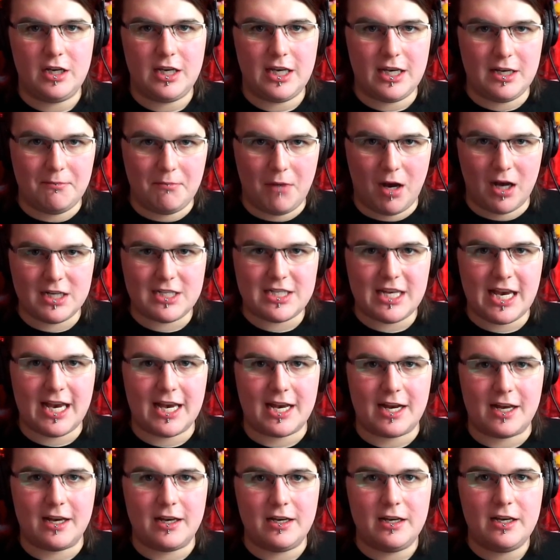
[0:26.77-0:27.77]
in
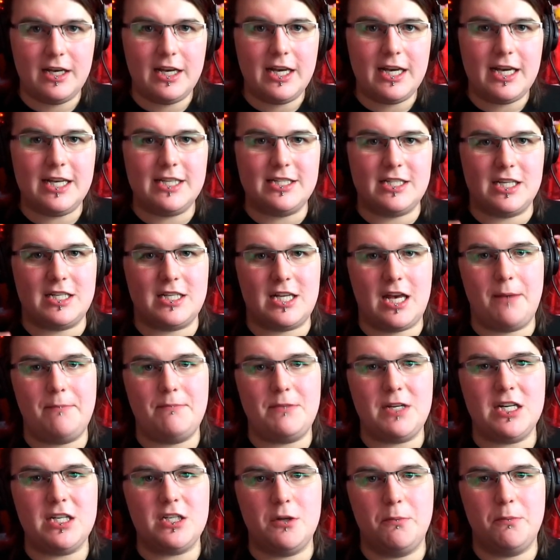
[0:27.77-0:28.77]
Montana is
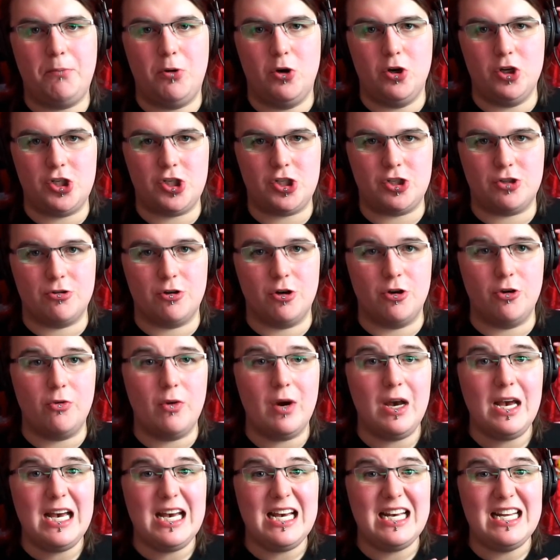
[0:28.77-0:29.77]
attempting to push
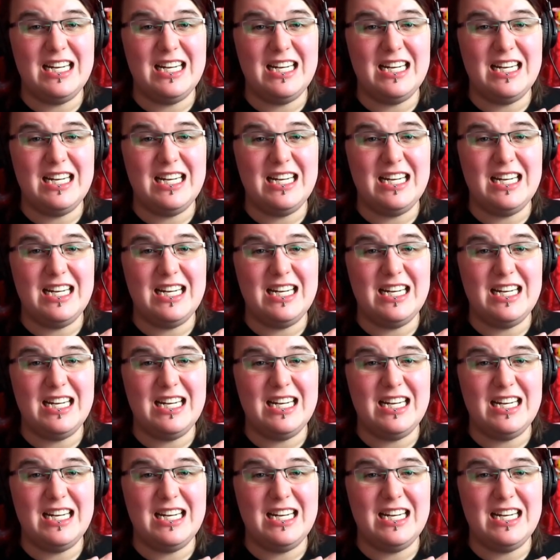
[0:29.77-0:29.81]
through